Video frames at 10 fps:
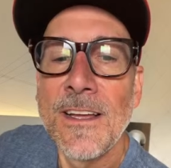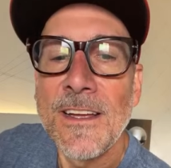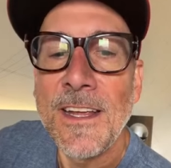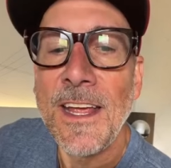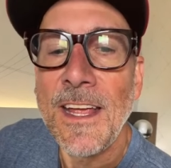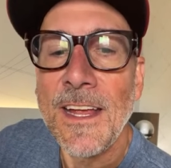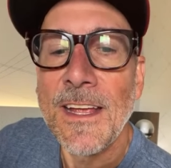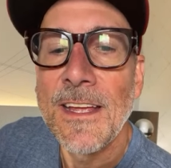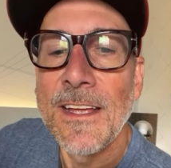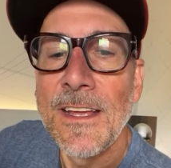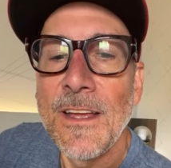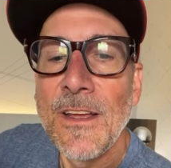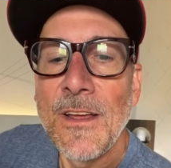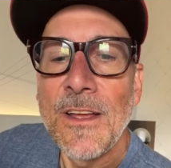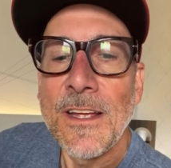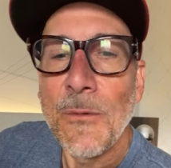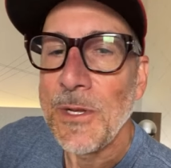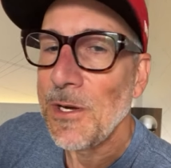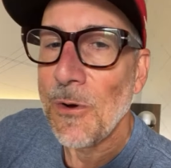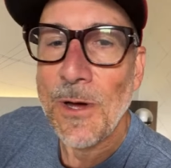King. And when
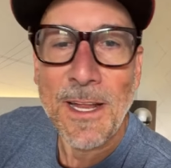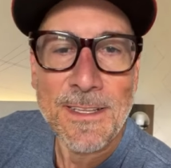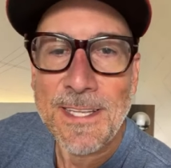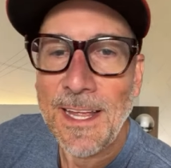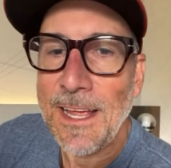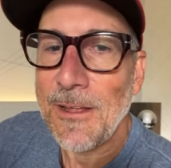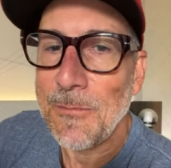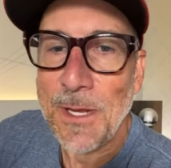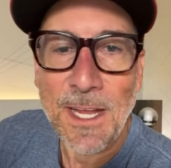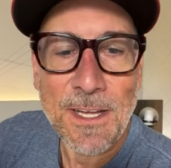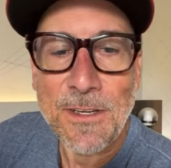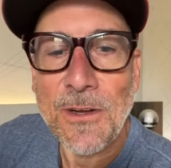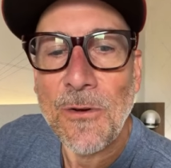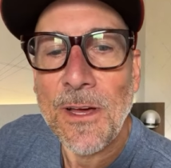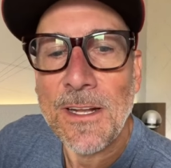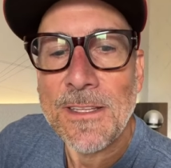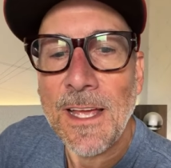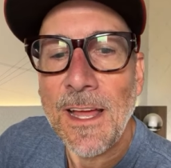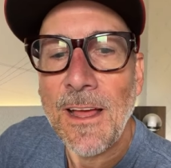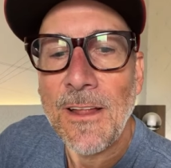you go out of town, man, you go out of
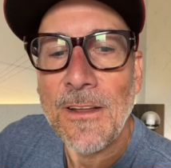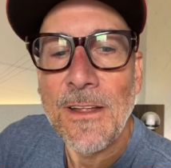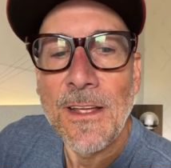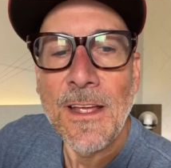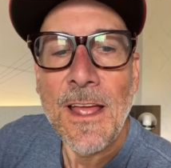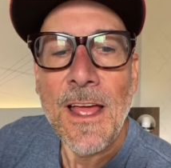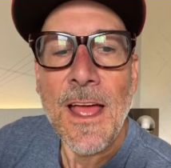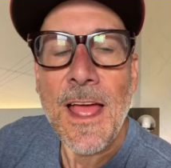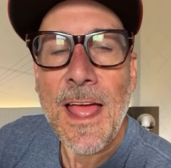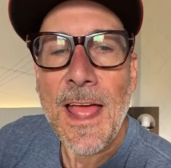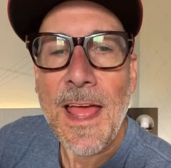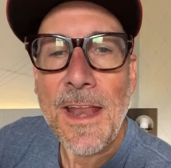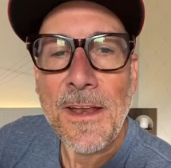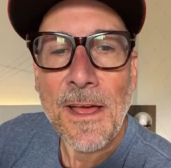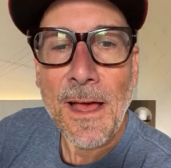town and